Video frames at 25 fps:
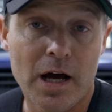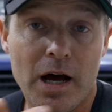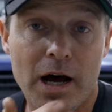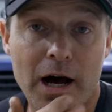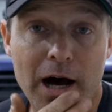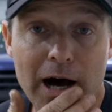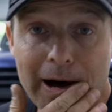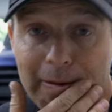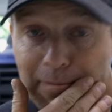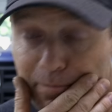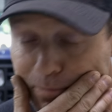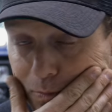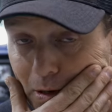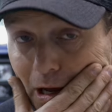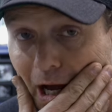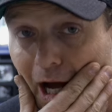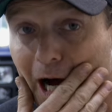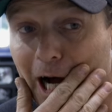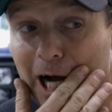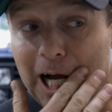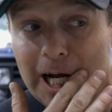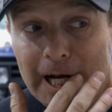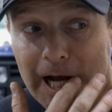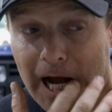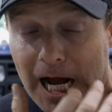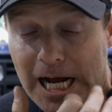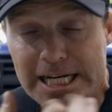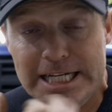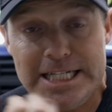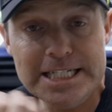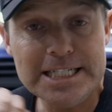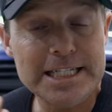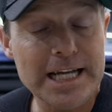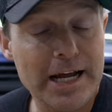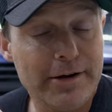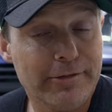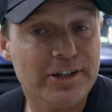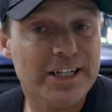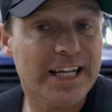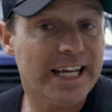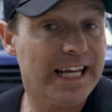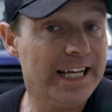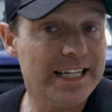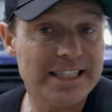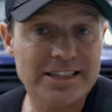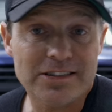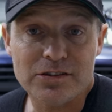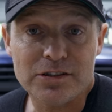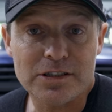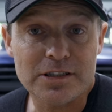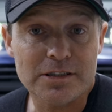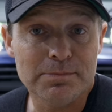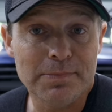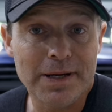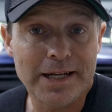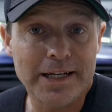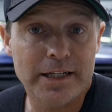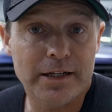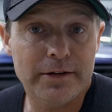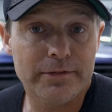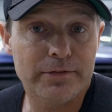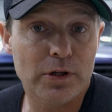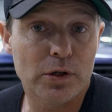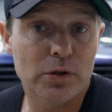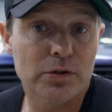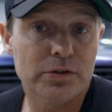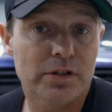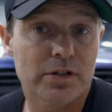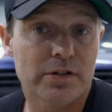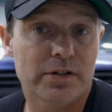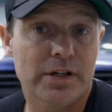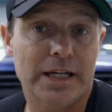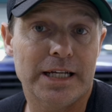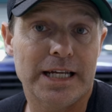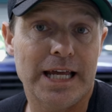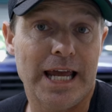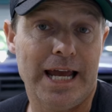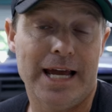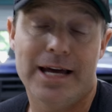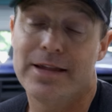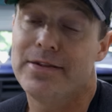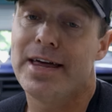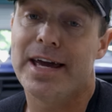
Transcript: Um, I, I, endeavor to answer as many of those as I can.